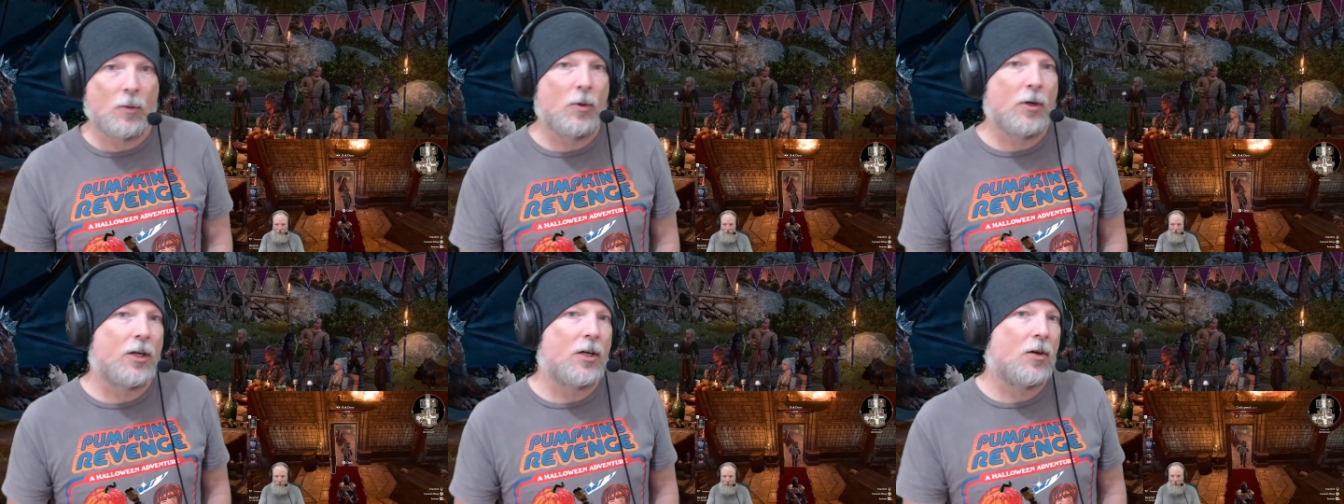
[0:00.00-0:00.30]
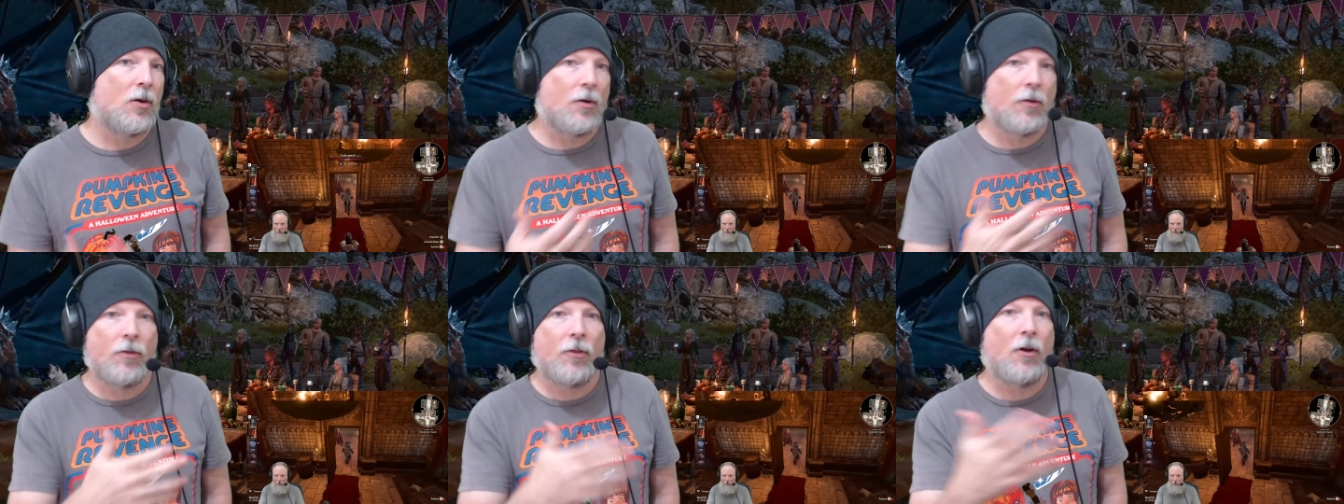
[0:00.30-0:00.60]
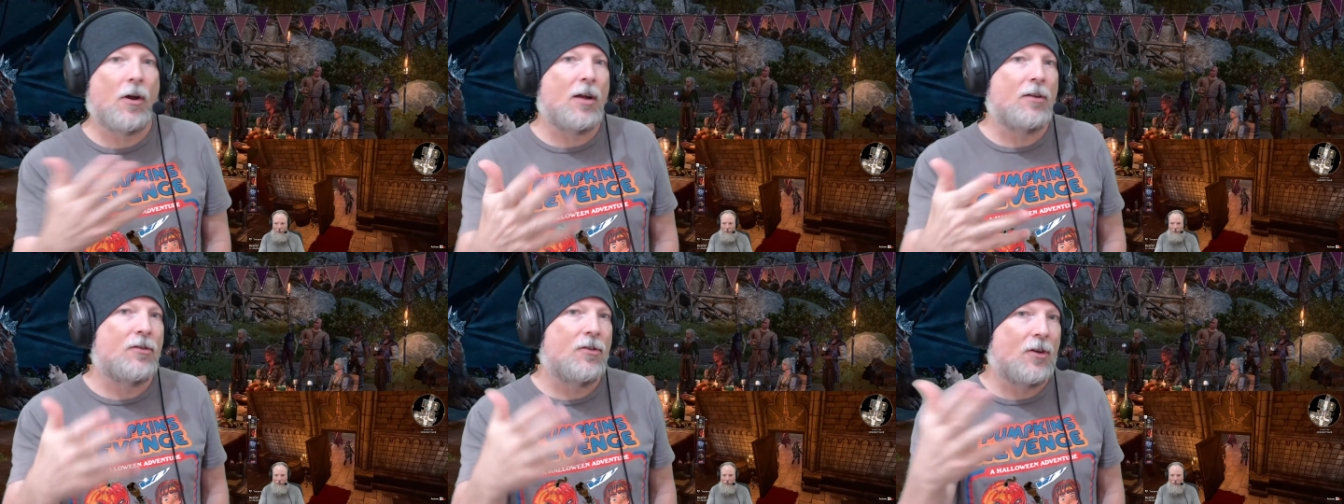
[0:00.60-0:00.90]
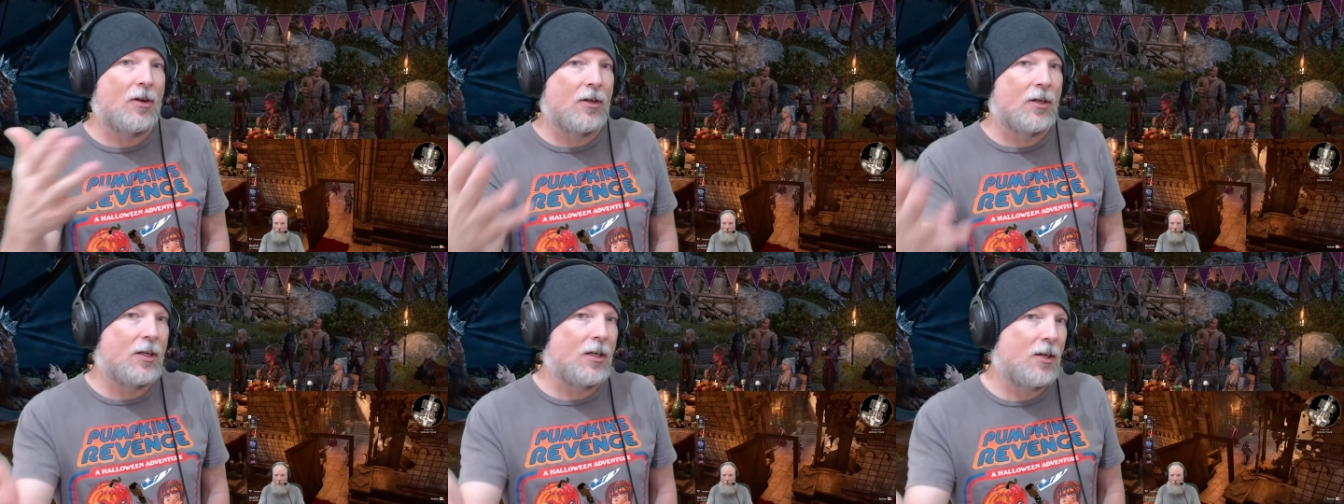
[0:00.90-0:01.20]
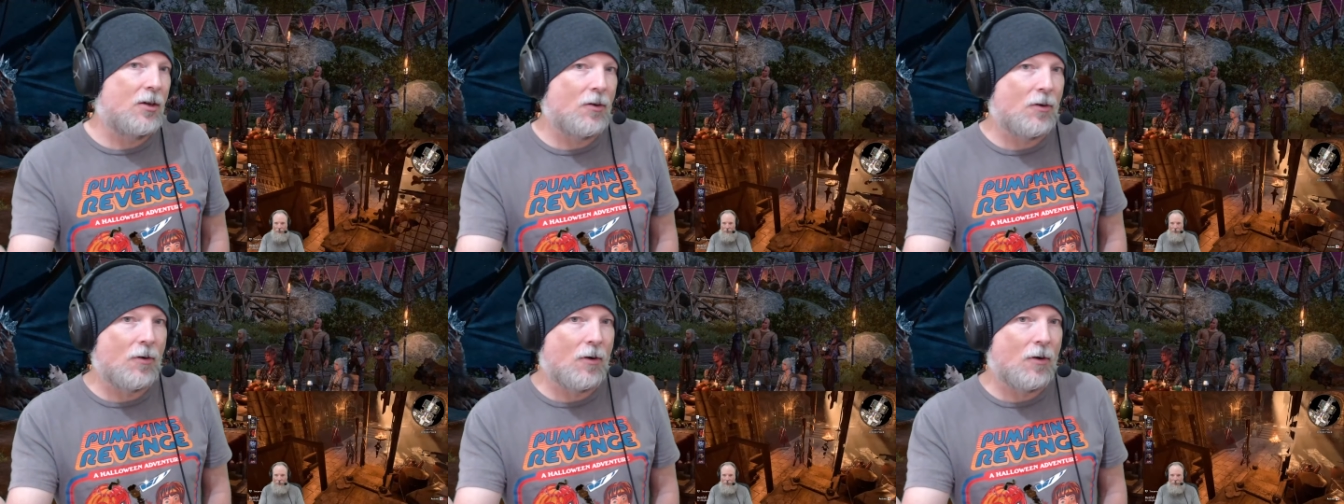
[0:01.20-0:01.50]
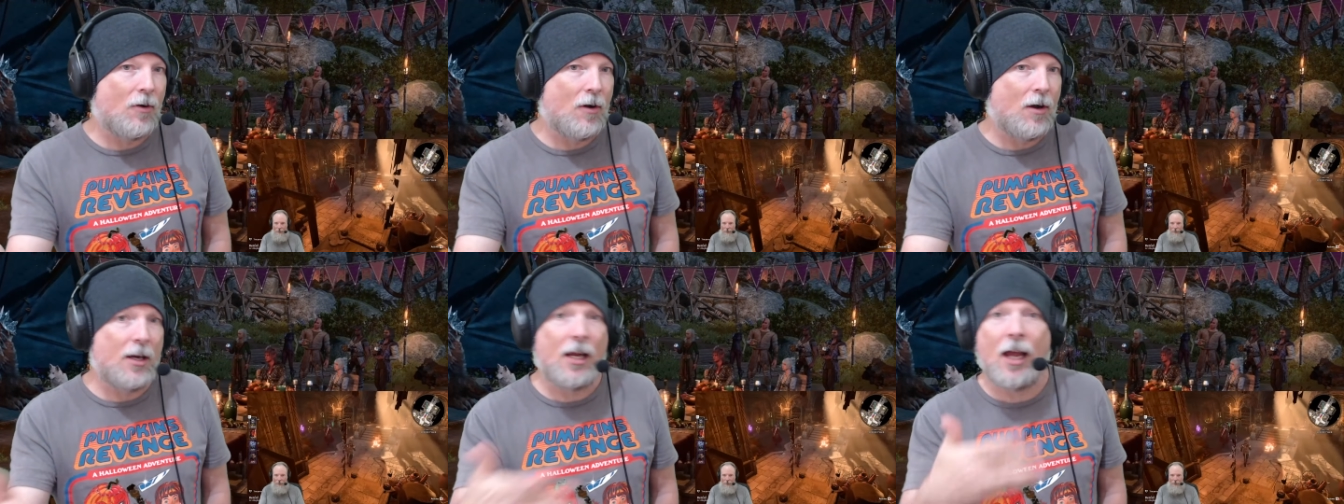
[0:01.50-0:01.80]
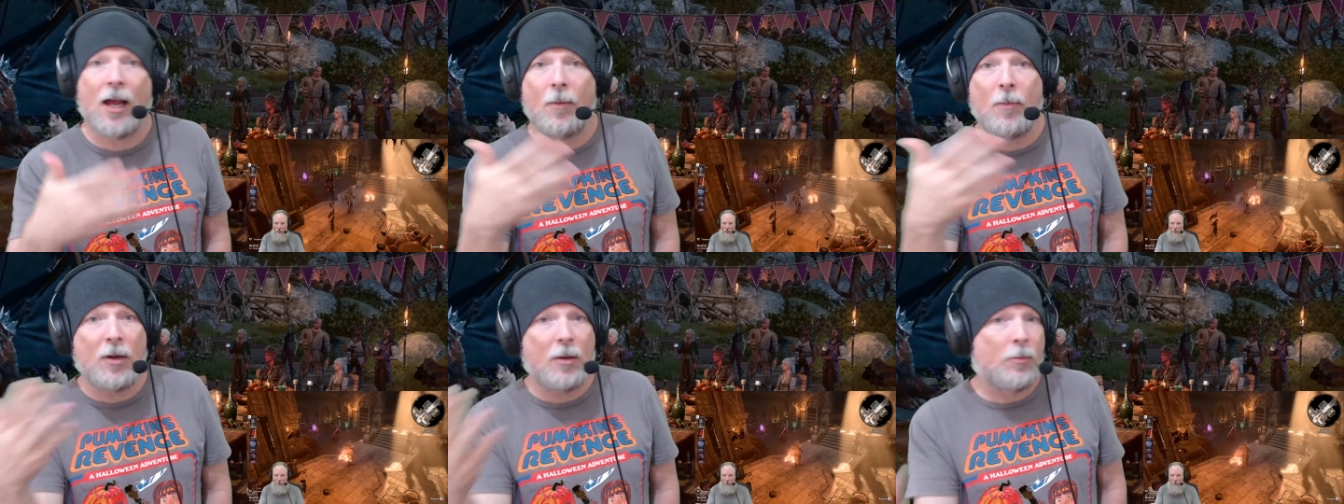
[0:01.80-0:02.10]
What are your thoughts a year on?
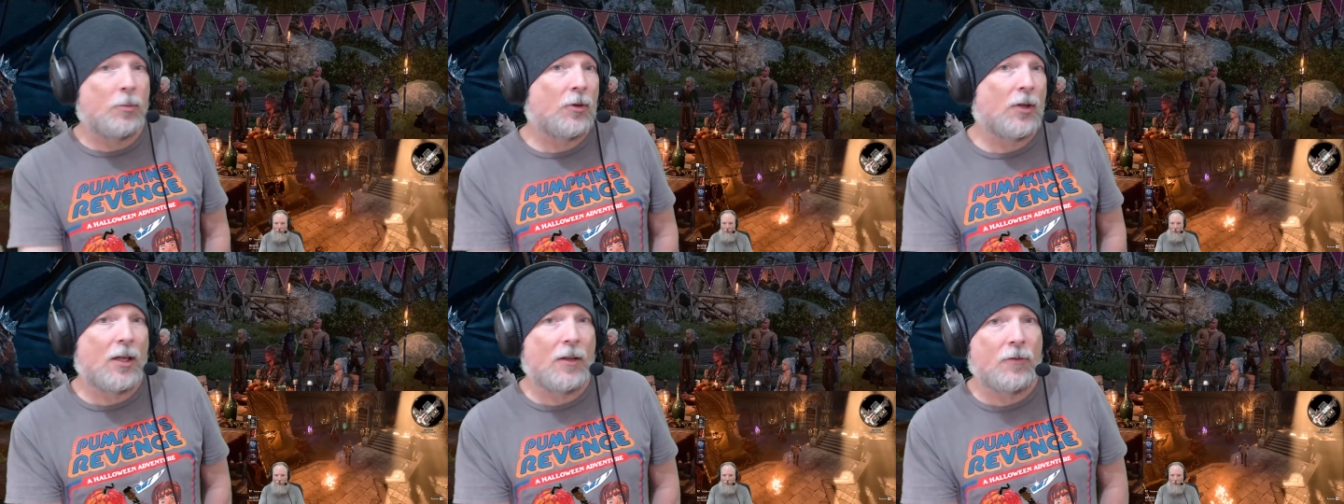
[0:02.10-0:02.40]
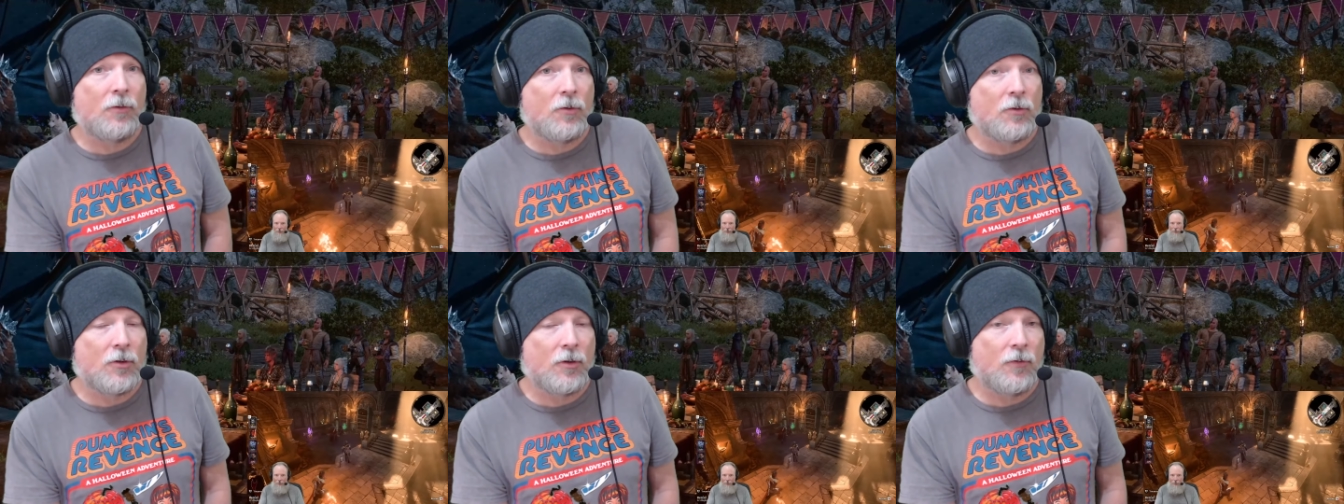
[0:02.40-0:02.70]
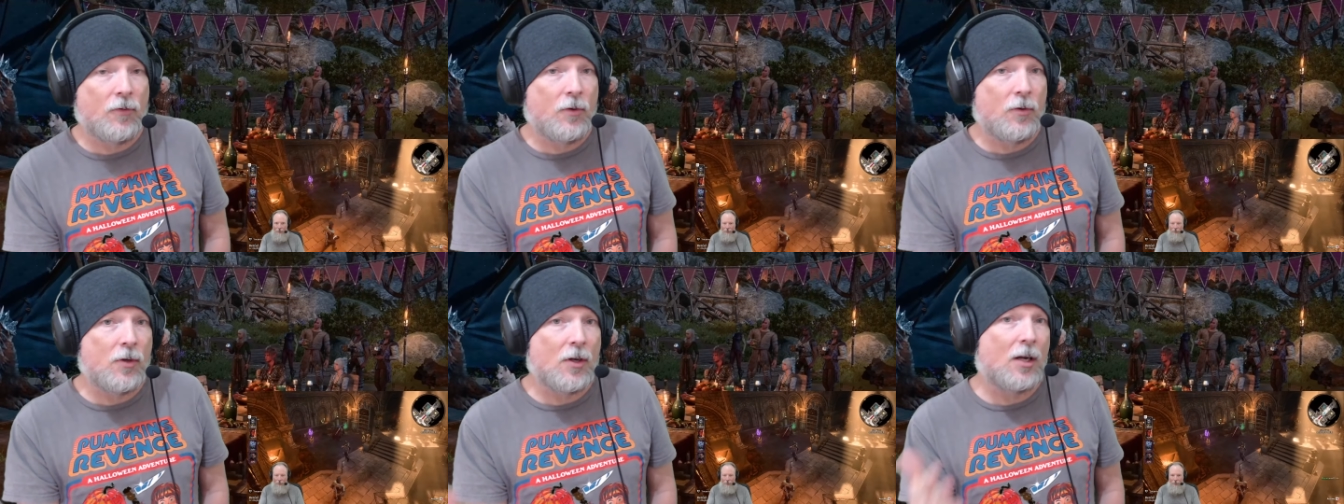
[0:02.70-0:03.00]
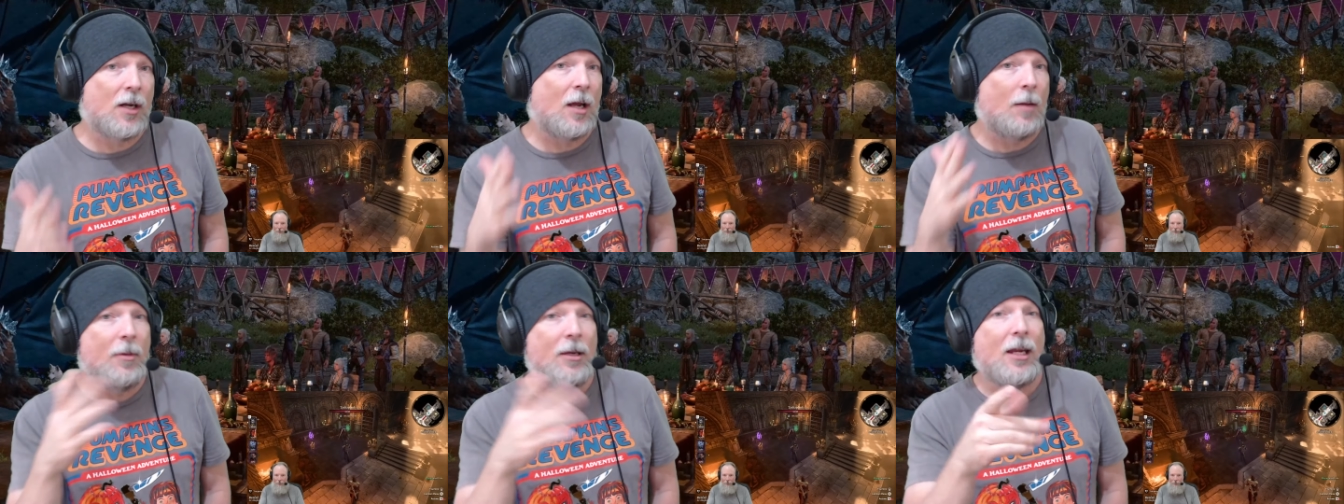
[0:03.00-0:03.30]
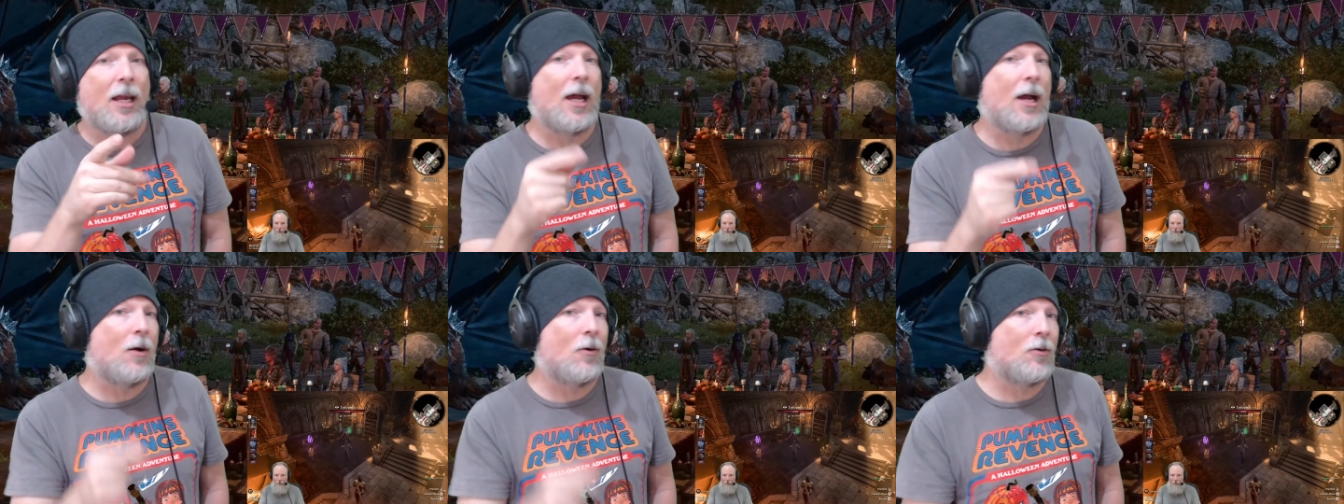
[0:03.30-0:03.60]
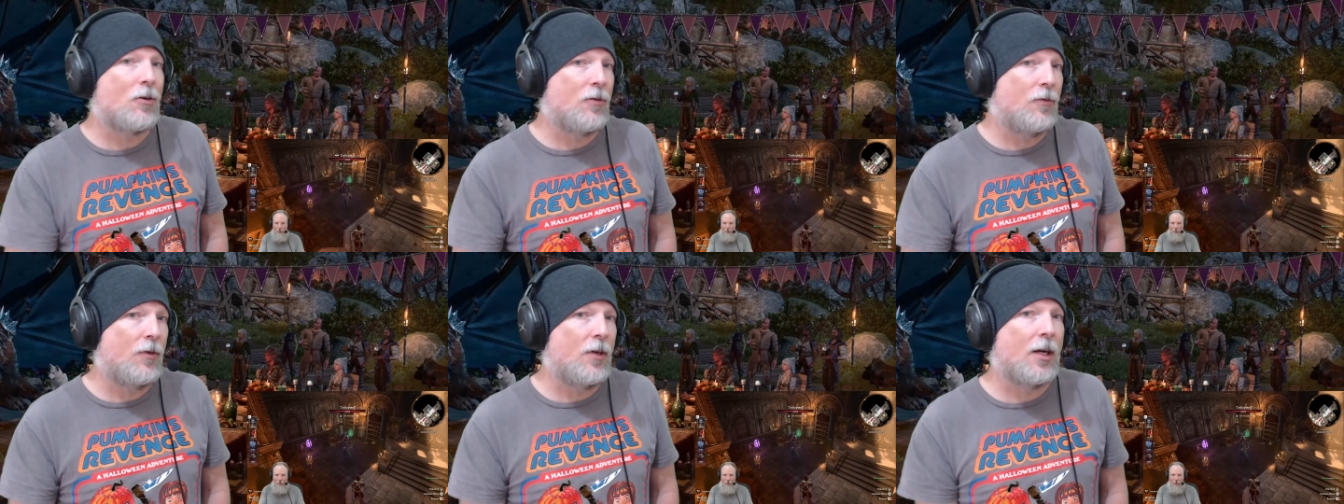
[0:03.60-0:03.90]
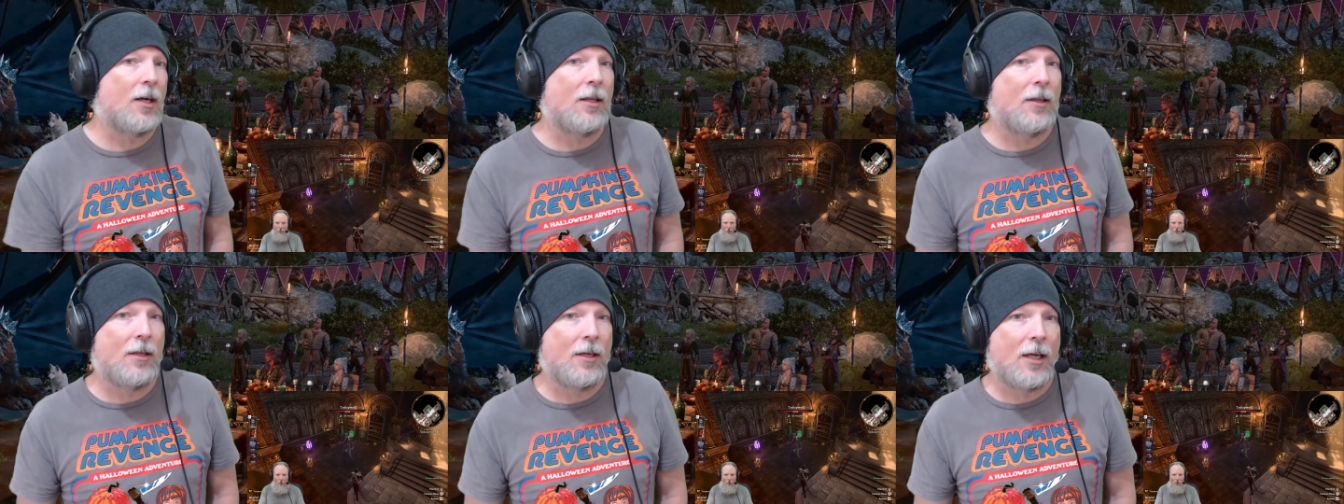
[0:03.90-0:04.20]
How many playthroughs have you done? How many hours have you
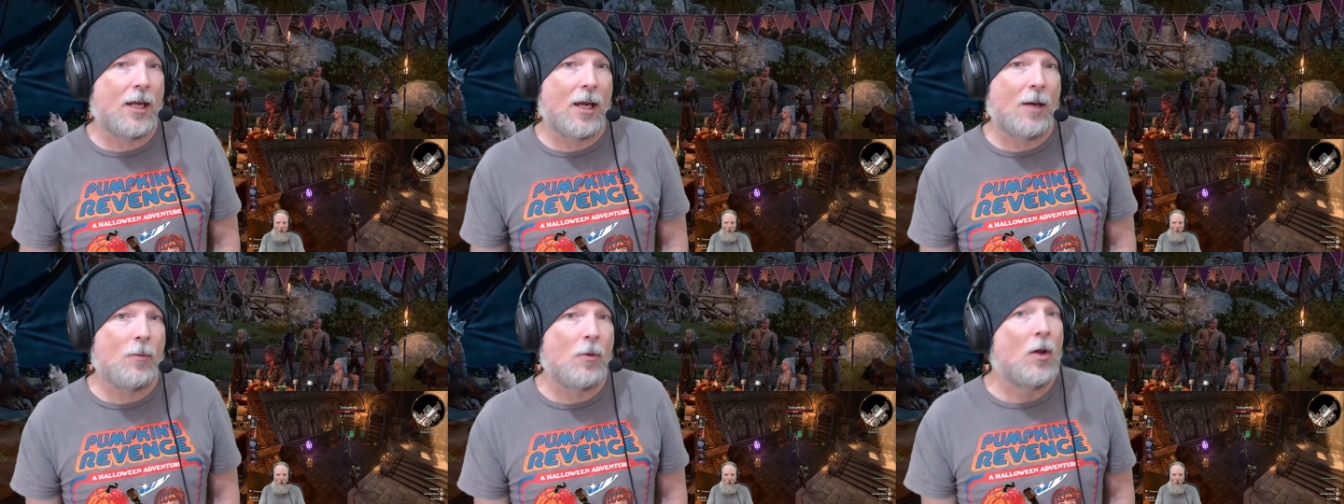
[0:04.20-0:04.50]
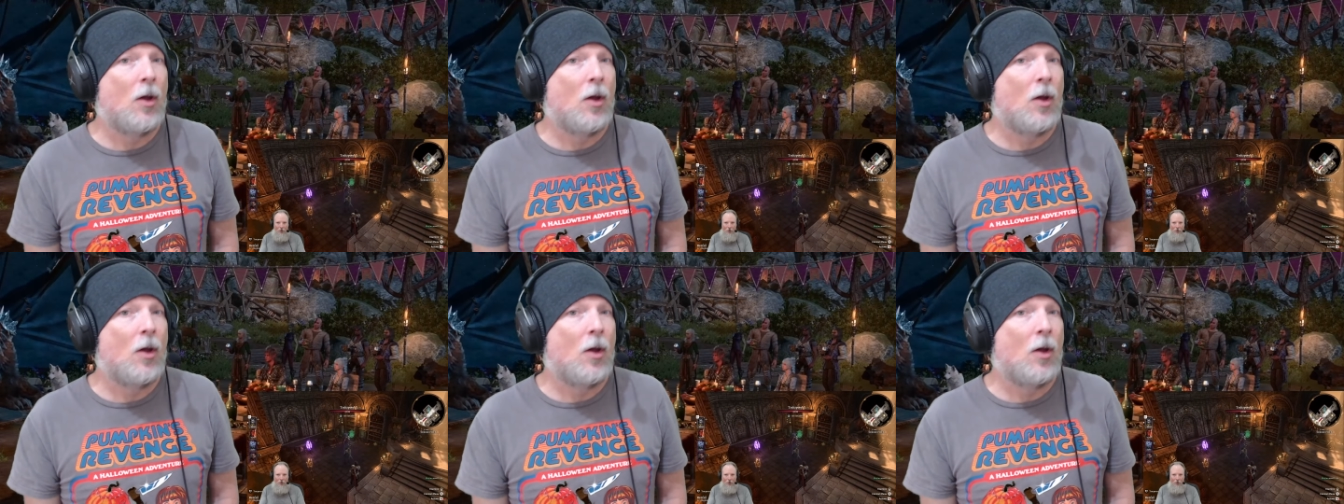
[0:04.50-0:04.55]
got in the game?